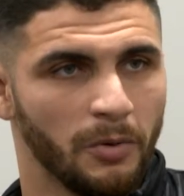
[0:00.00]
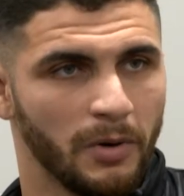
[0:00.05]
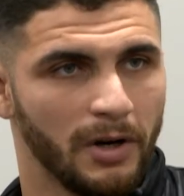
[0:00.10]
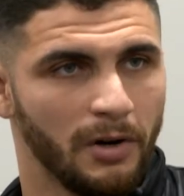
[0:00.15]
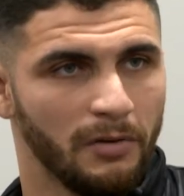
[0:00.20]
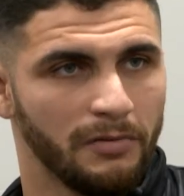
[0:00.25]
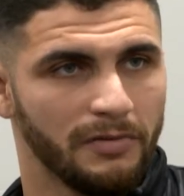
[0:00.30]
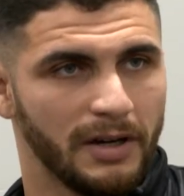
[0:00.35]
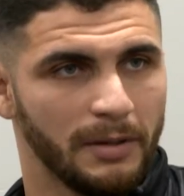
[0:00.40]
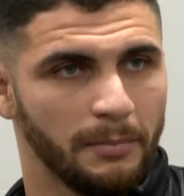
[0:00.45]

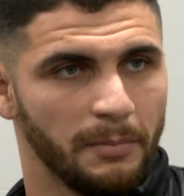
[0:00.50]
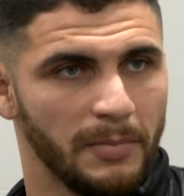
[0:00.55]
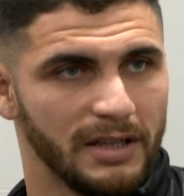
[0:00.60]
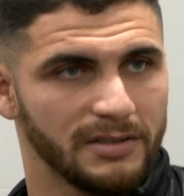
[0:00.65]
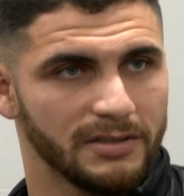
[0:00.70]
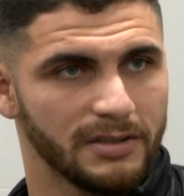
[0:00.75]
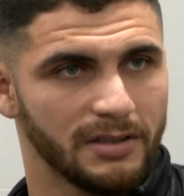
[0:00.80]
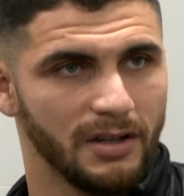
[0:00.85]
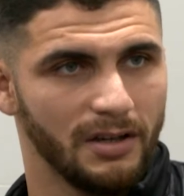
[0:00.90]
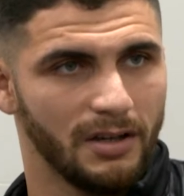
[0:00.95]
health
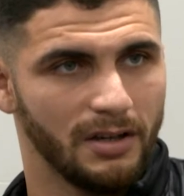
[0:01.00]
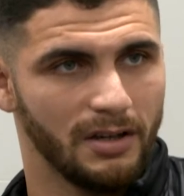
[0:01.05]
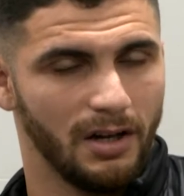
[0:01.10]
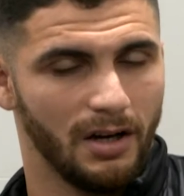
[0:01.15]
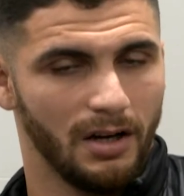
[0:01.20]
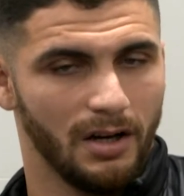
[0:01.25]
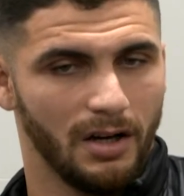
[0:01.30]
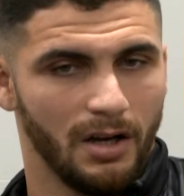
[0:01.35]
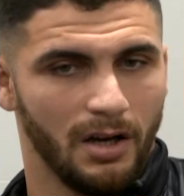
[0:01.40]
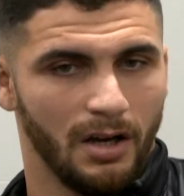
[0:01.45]
ambassador.
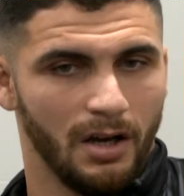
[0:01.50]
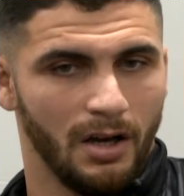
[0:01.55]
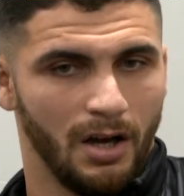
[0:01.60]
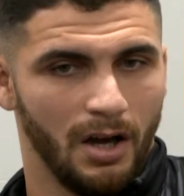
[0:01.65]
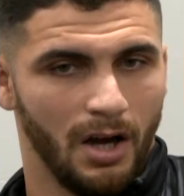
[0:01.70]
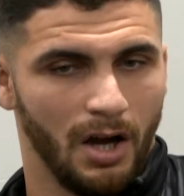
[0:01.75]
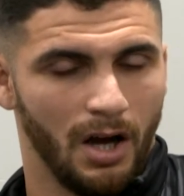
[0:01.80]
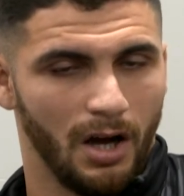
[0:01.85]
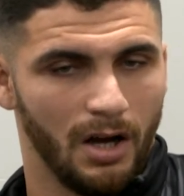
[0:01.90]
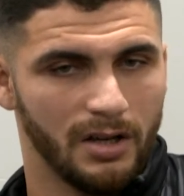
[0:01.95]

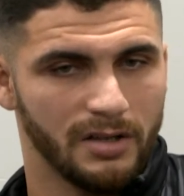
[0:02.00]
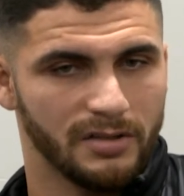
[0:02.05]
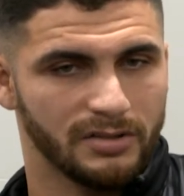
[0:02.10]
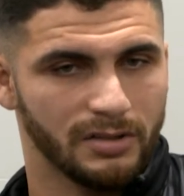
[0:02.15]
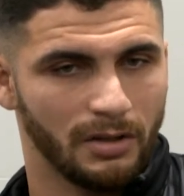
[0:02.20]
It's